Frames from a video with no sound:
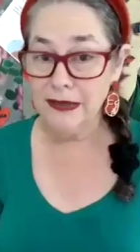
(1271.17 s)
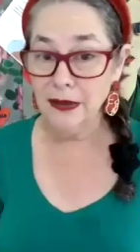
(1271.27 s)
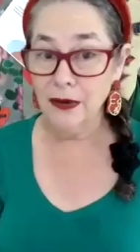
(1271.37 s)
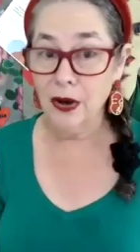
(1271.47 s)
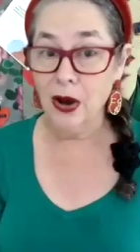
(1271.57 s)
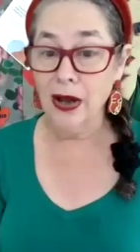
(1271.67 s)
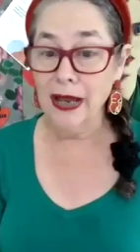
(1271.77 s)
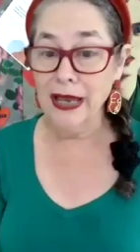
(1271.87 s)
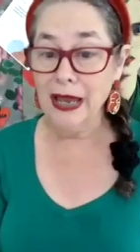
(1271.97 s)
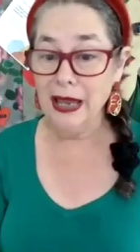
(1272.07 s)
So
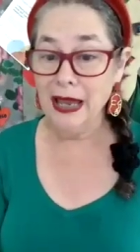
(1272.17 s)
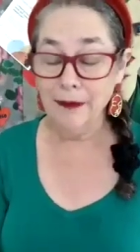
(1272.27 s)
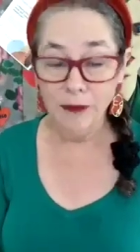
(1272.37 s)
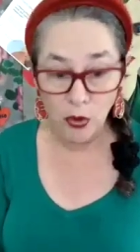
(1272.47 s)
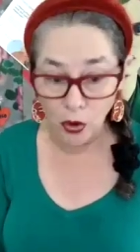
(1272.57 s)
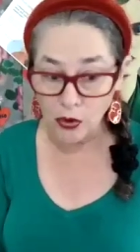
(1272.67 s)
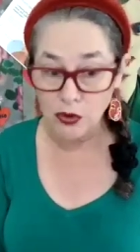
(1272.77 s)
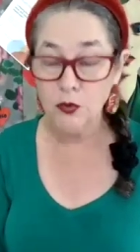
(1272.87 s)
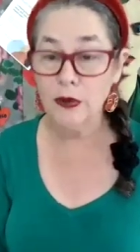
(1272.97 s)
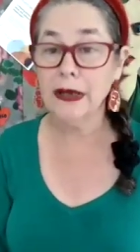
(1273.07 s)
I am
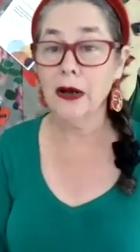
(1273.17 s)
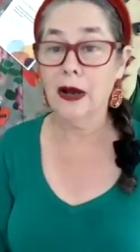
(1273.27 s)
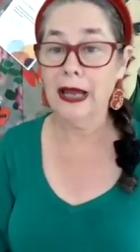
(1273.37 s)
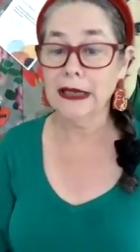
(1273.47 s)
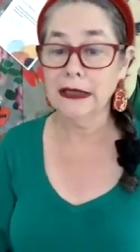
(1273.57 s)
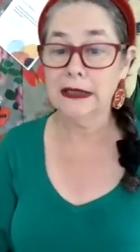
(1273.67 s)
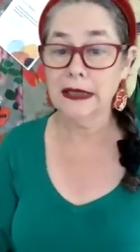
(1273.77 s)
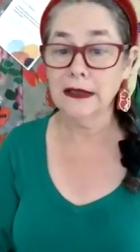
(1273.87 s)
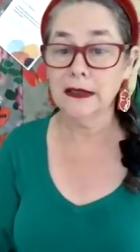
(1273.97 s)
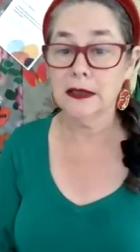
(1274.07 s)
not where I had
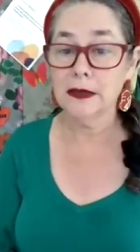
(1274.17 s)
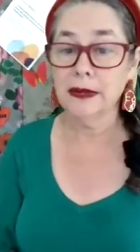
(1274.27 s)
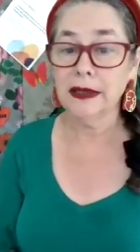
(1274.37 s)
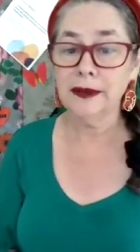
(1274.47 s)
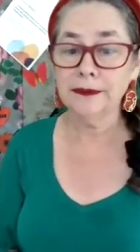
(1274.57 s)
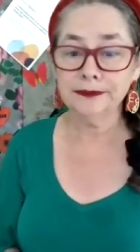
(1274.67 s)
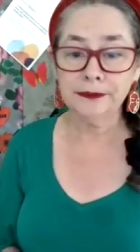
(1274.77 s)
intended to be.